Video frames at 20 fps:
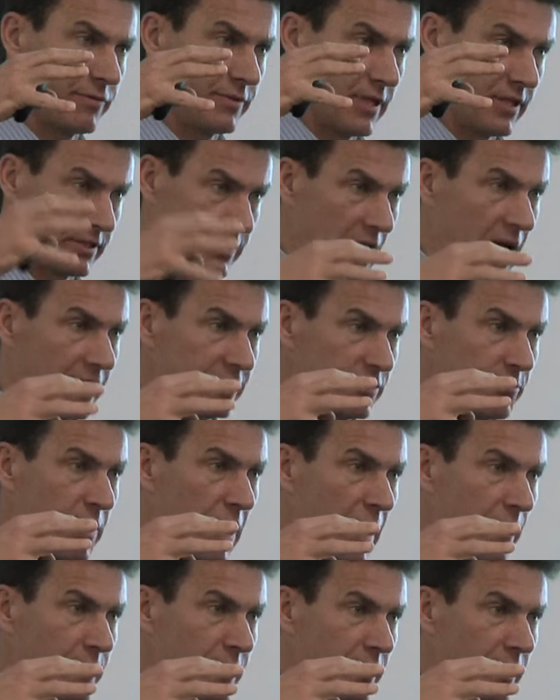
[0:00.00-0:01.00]
the size of
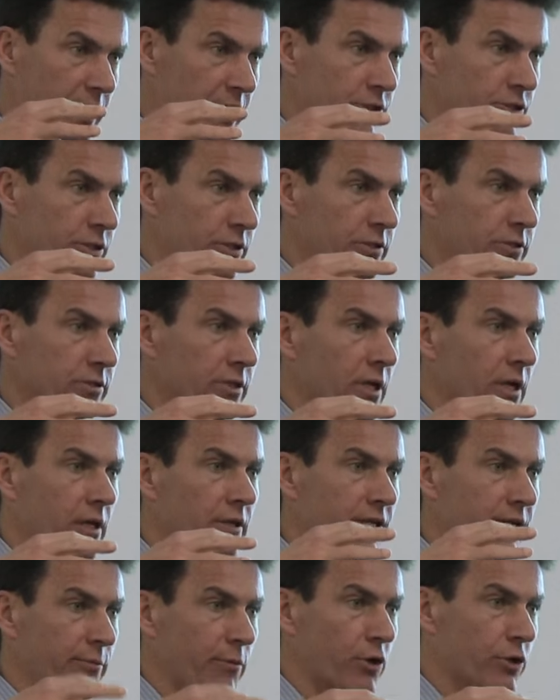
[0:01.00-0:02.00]
populations,
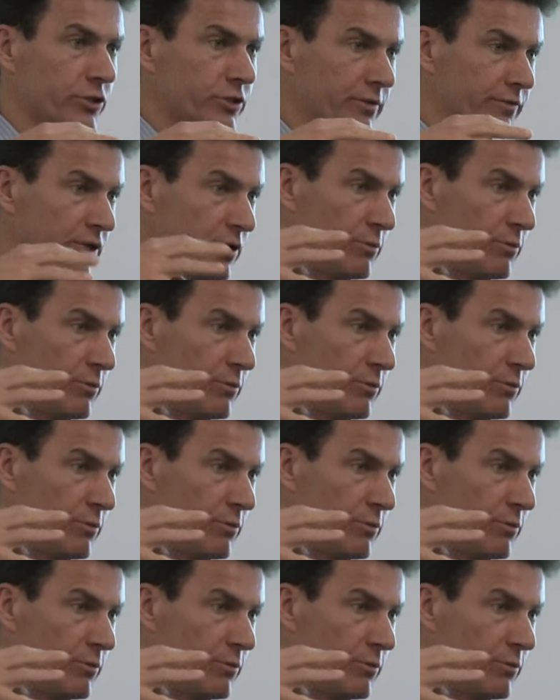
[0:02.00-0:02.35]
the emergence of